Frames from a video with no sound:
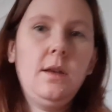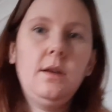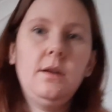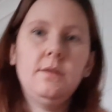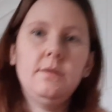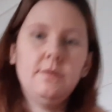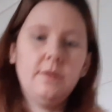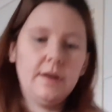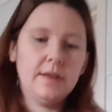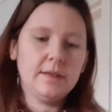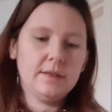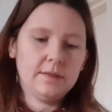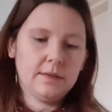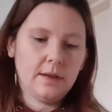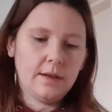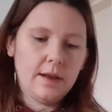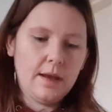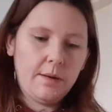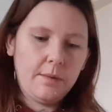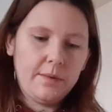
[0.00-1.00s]
Right,
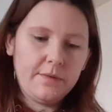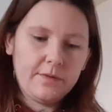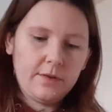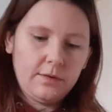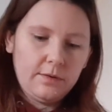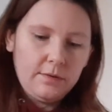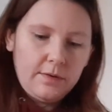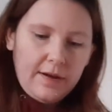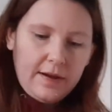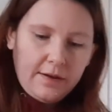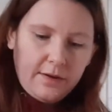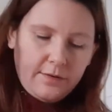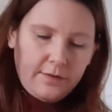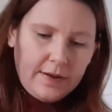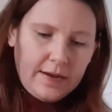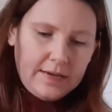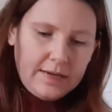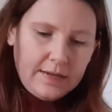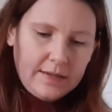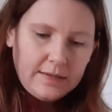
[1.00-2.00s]
so now we've got all our
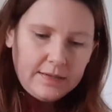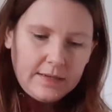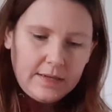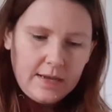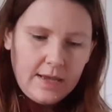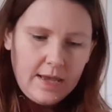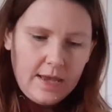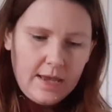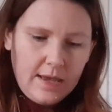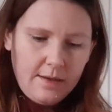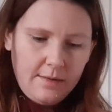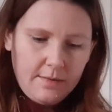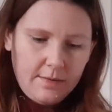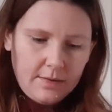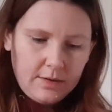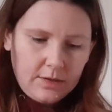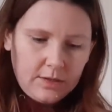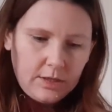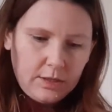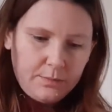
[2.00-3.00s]
ingredients in here.
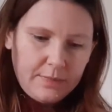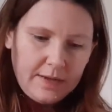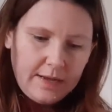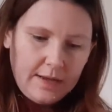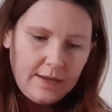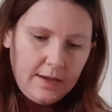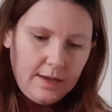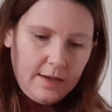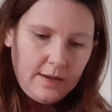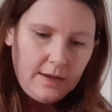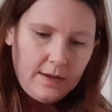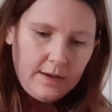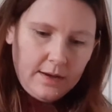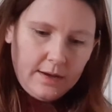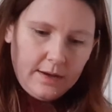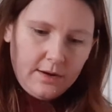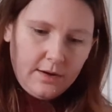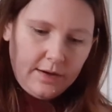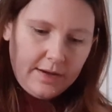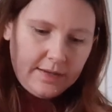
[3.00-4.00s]
It should be
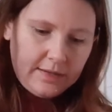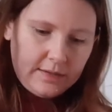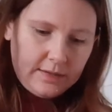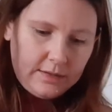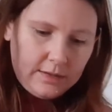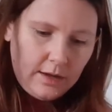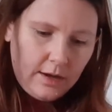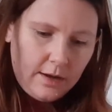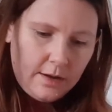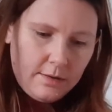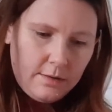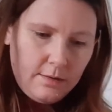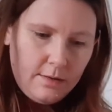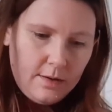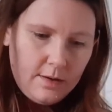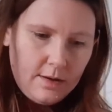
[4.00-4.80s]
a nice dough.